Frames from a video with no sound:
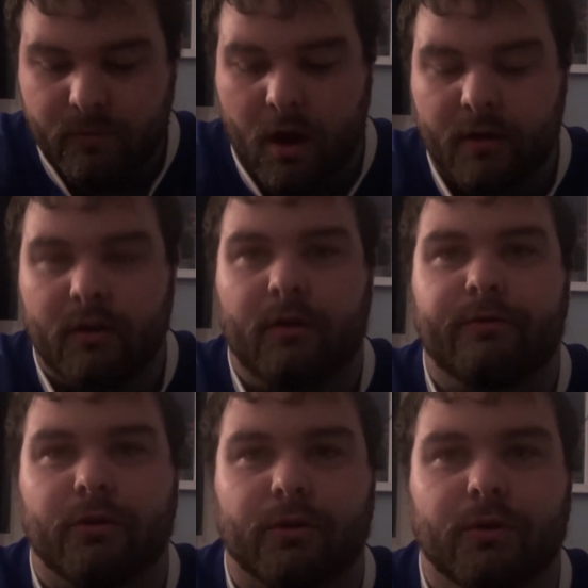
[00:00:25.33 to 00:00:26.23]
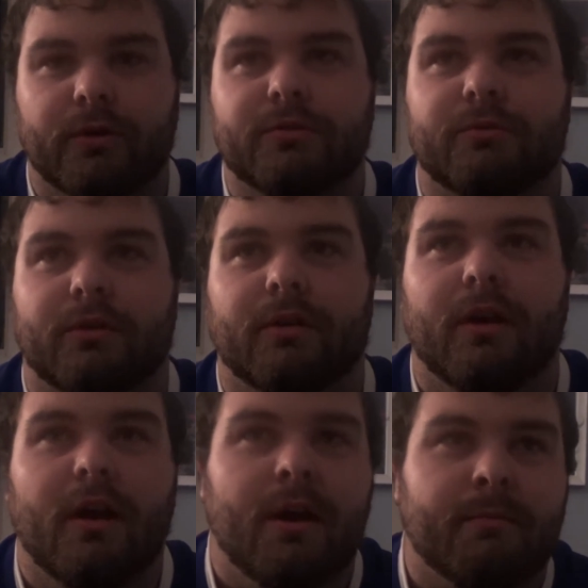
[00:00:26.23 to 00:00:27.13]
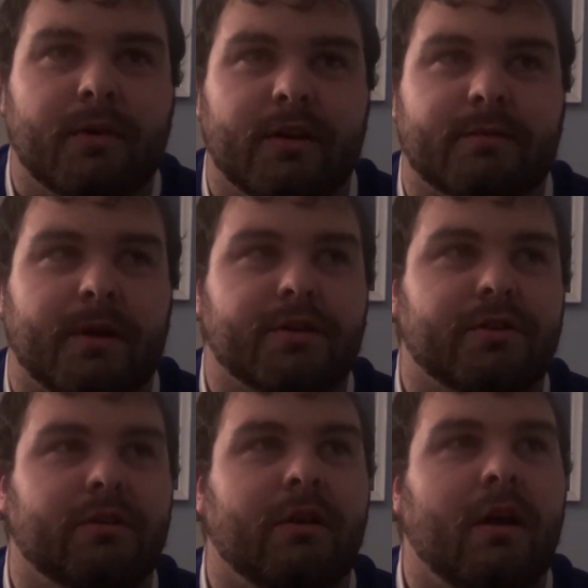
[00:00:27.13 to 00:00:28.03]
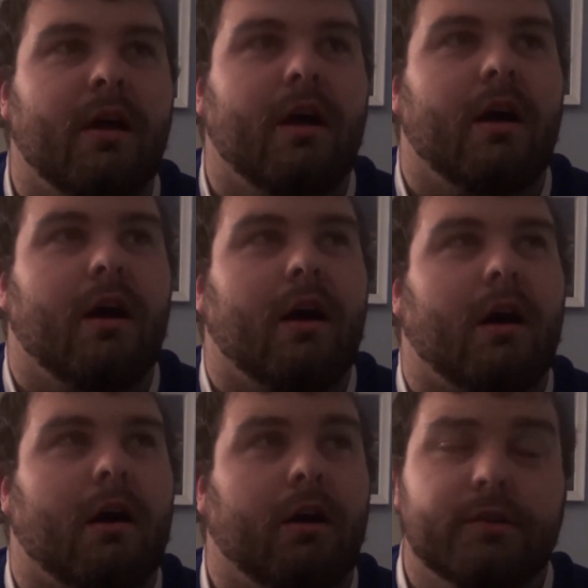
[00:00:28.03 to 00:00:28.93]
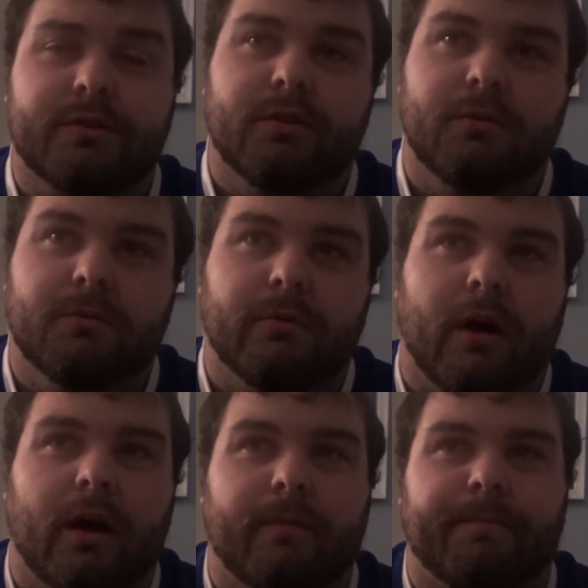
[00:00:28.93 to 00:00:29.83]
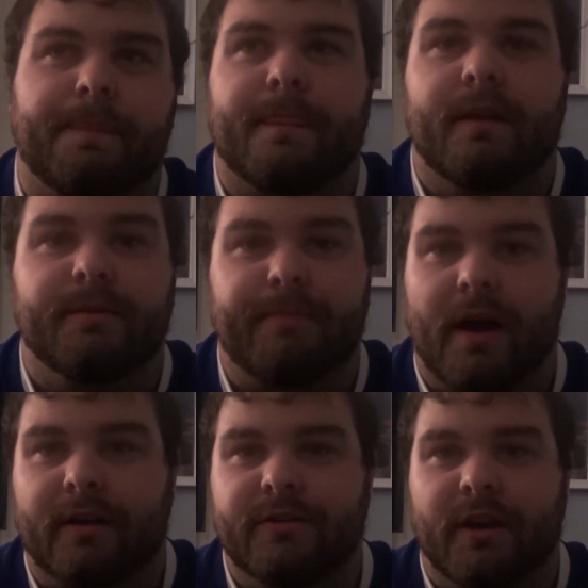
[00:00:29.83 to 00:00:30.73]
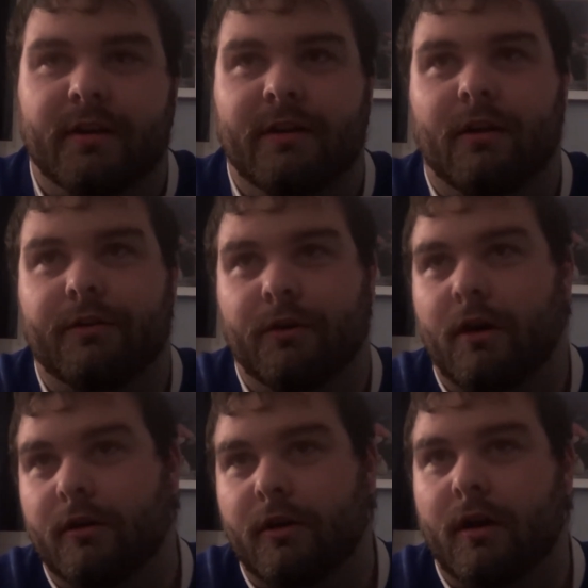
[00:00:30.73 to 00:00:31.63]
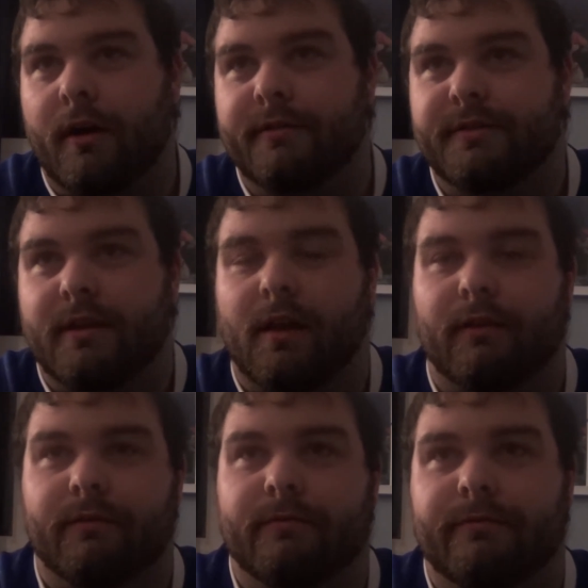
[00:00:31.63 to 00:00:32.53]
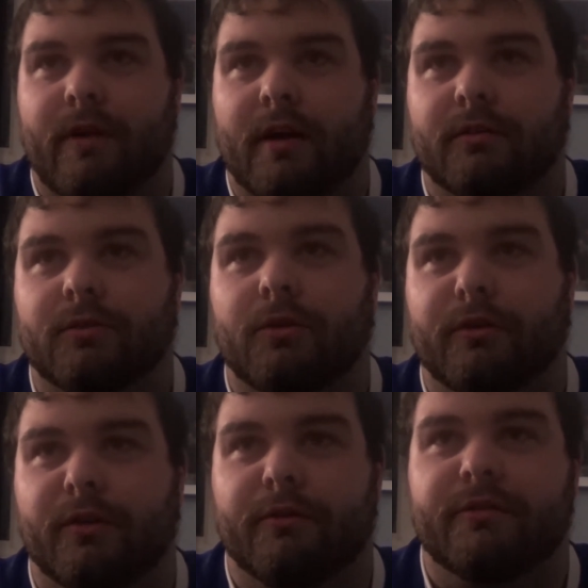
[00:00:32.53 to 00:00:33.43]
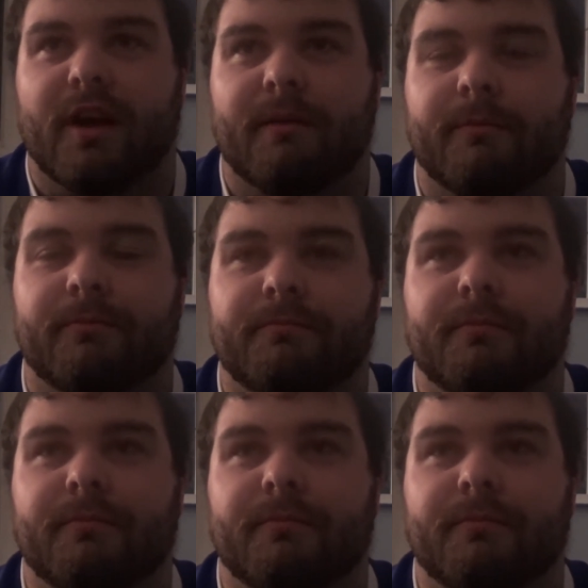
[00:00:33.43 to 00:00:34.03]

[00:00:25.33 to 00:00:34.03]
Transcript: on all four goals were pretty special also um, his back checking, although obviously that final goal in overtime,